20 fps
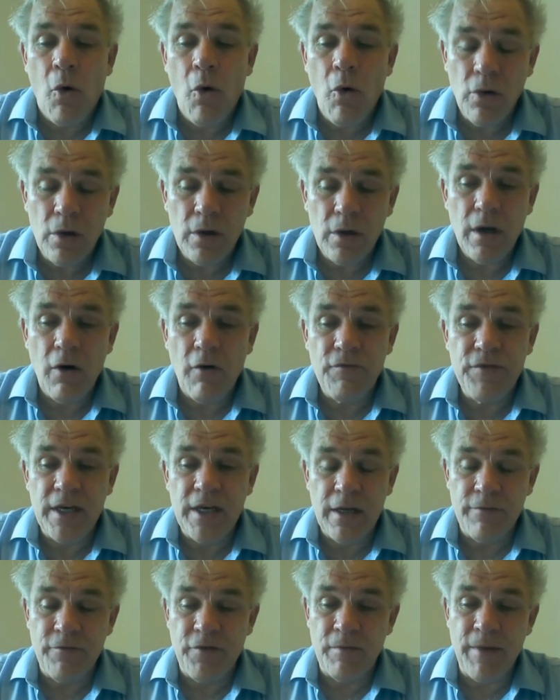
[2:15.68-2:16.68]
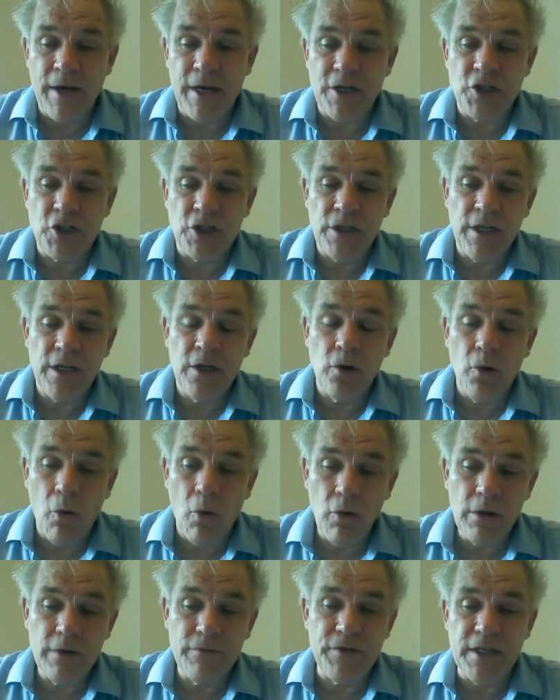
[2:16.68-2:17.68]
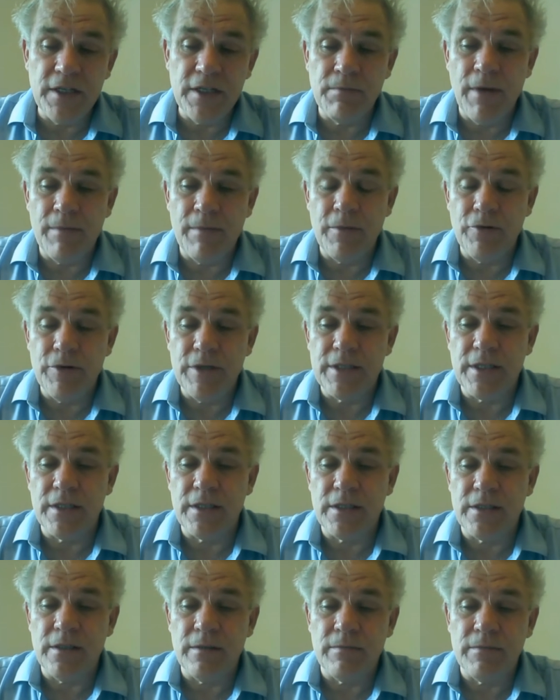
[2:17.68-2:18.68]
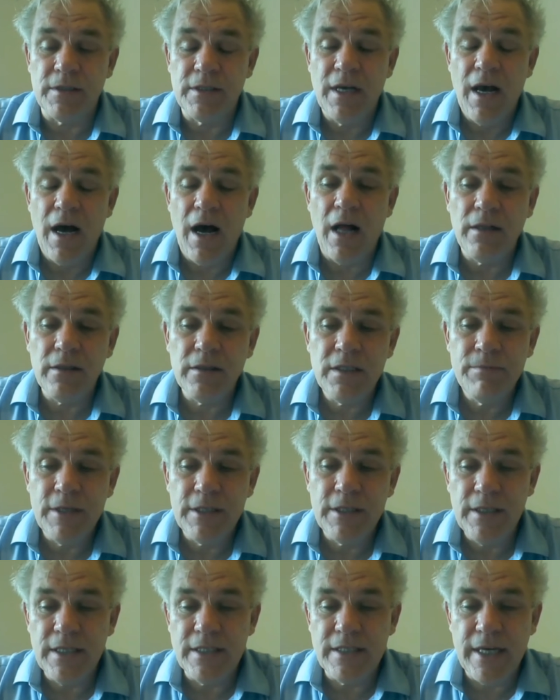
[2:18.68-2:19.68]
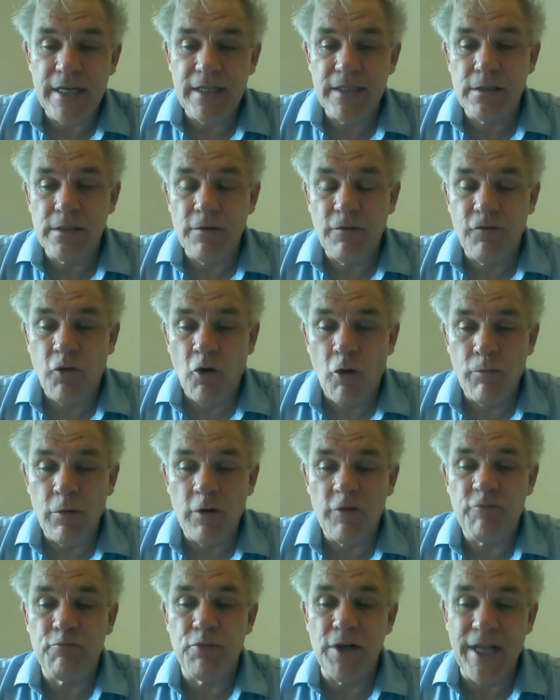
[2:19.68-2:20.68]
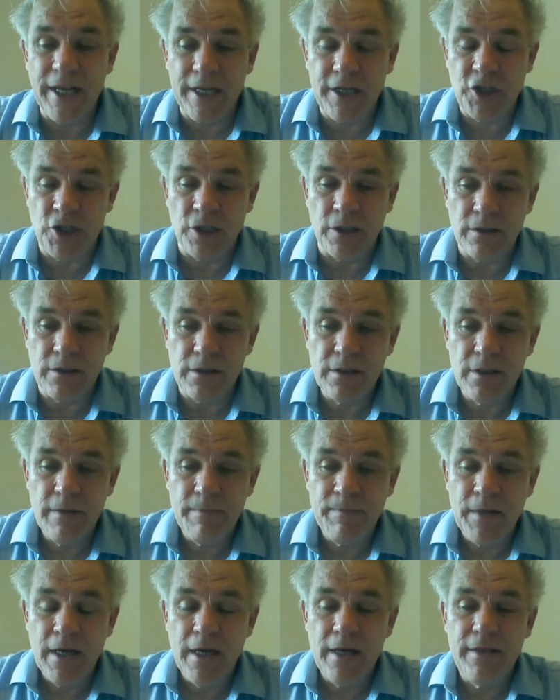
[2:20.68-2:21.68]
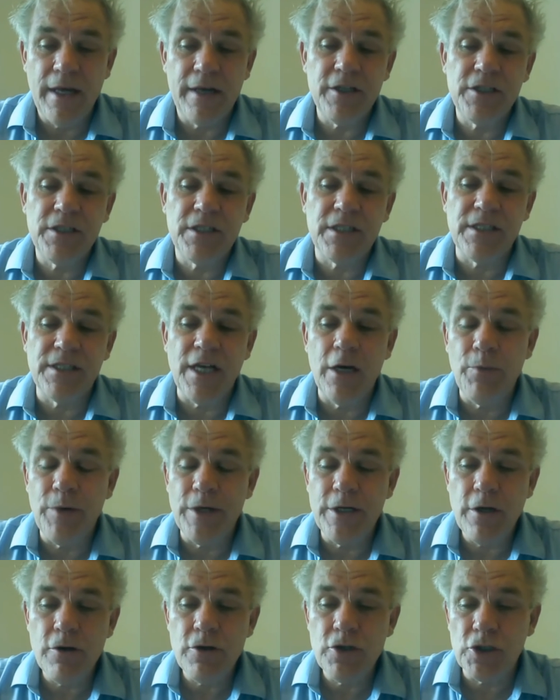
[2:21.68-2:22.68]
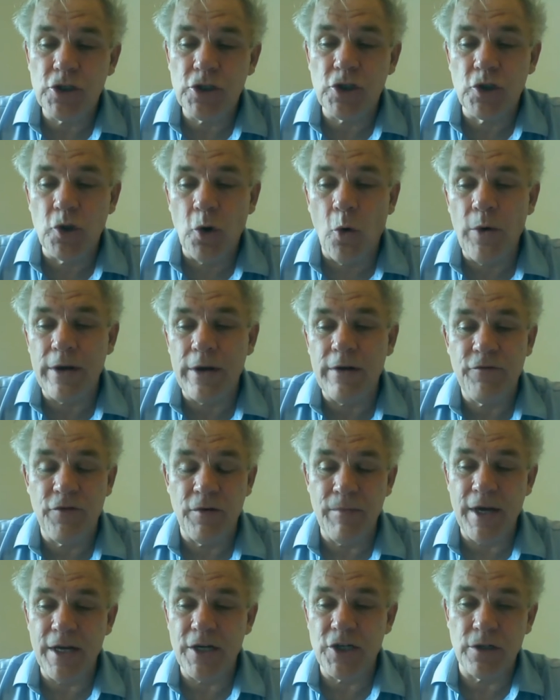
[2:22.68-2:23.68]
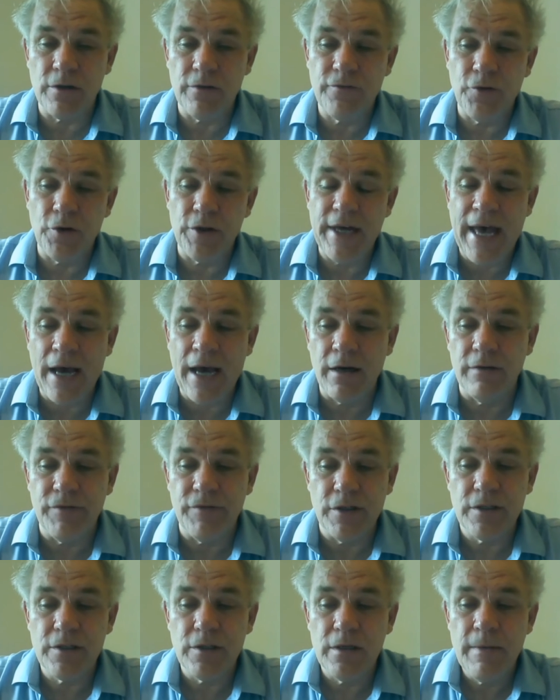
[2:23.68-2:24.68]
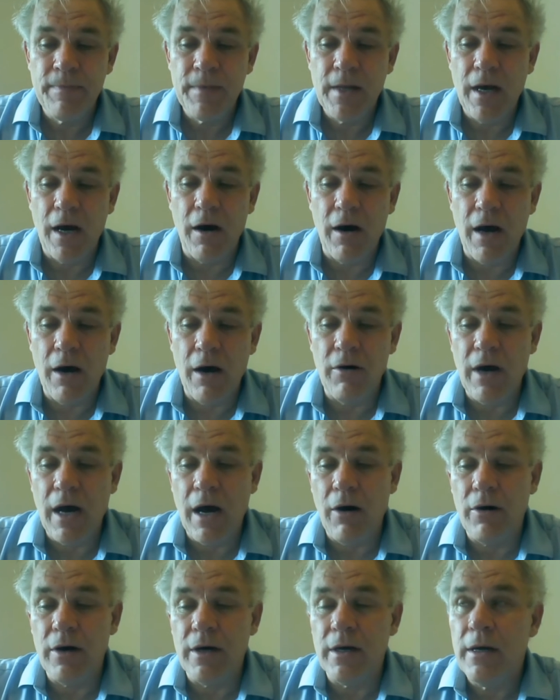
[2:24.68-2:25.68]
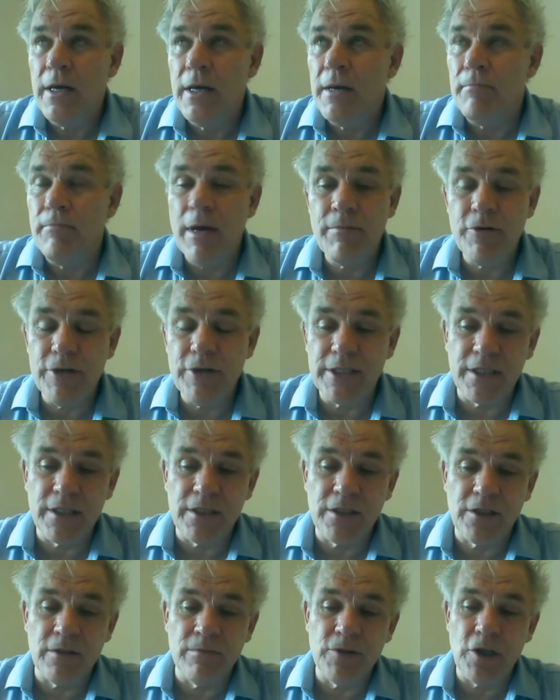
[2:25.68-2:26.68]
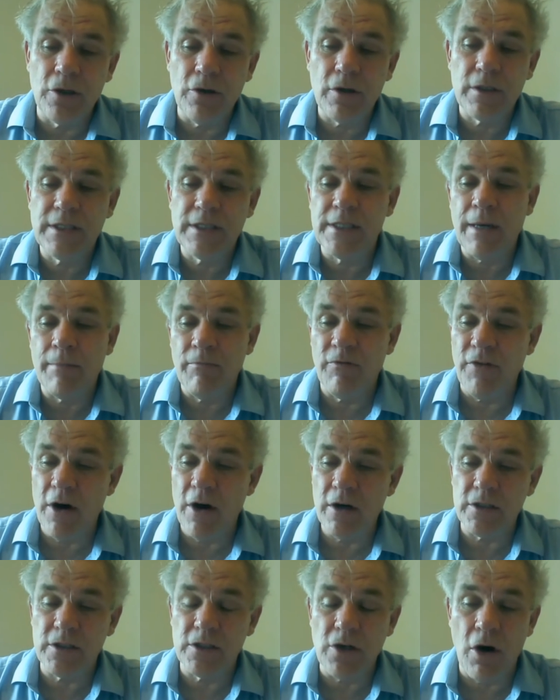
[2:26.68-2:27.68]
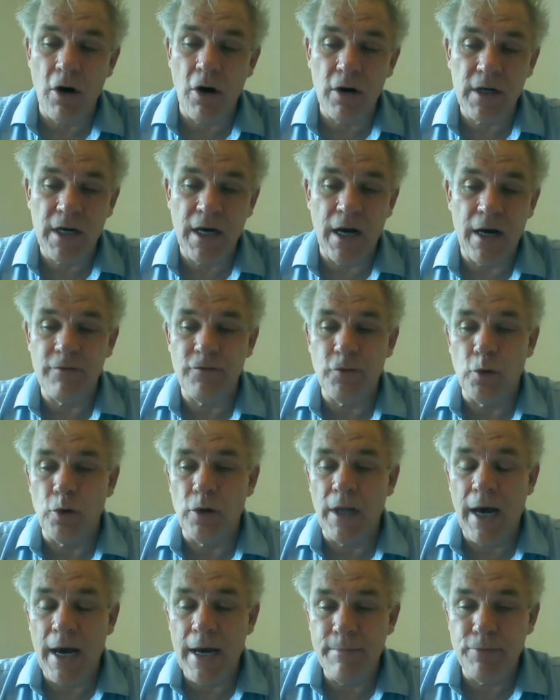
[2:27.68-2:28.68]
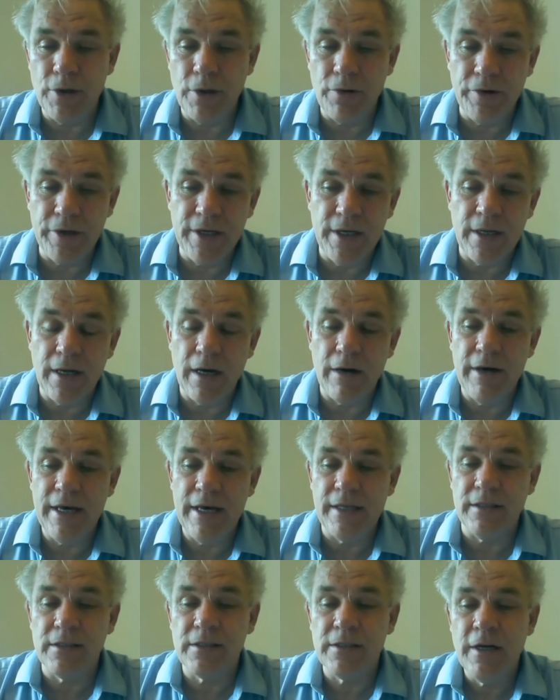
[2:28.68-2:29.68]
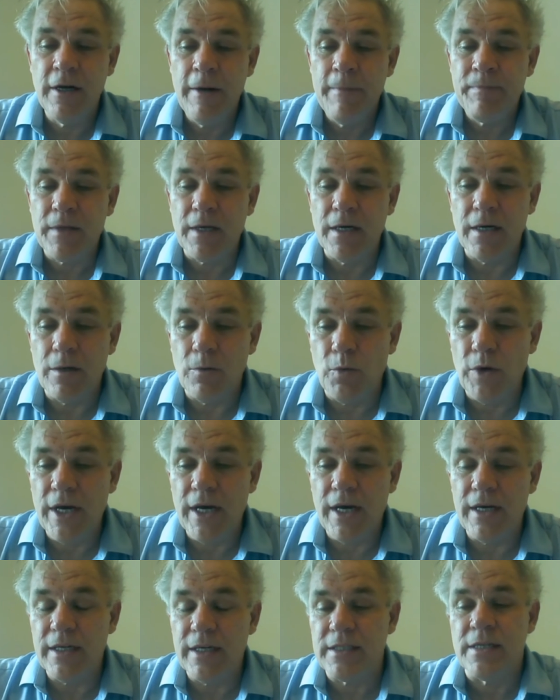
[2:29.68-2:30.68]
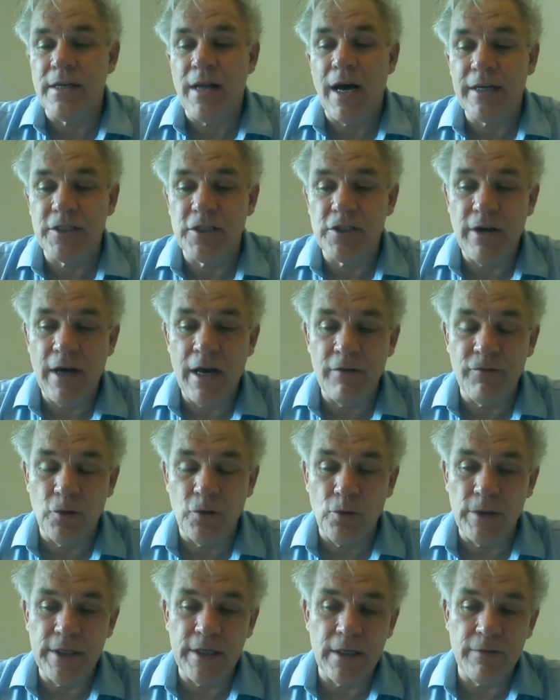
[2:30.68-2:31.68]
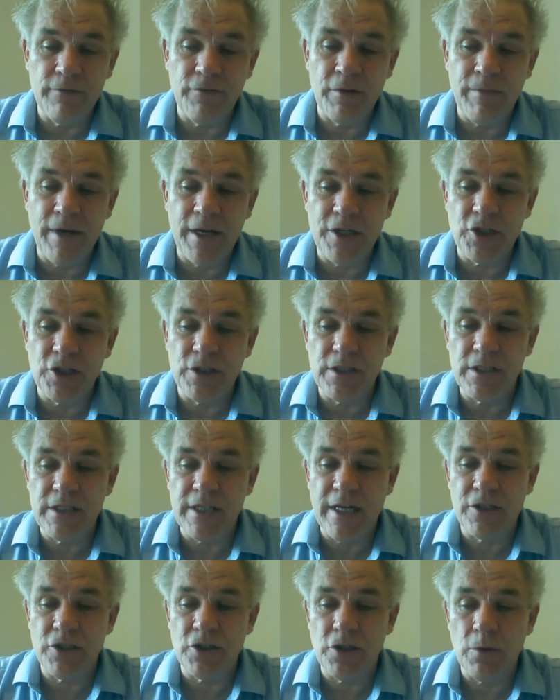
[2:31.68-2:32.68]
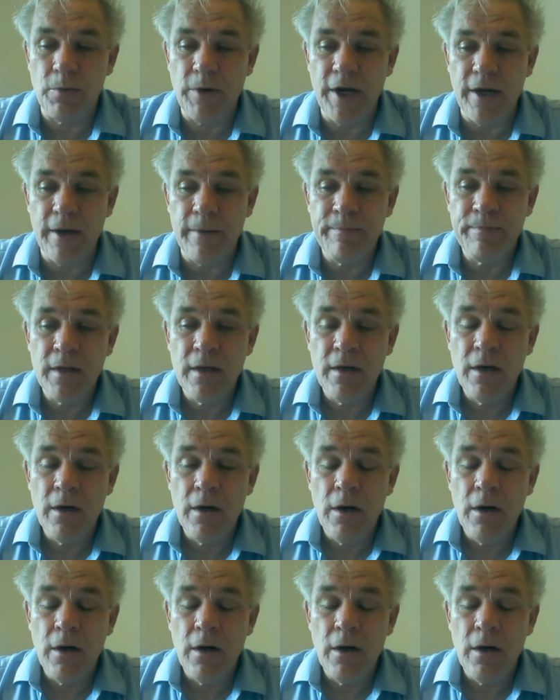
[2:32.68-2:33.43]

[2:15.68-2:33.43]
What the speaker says: All of the information in all of these memory systems ultimately takes the form of predictions. That is to say, we don't just store information for the hang of it. Our memory systems are not some vast archive or library in our heads where it's nice to have all the information stashed away.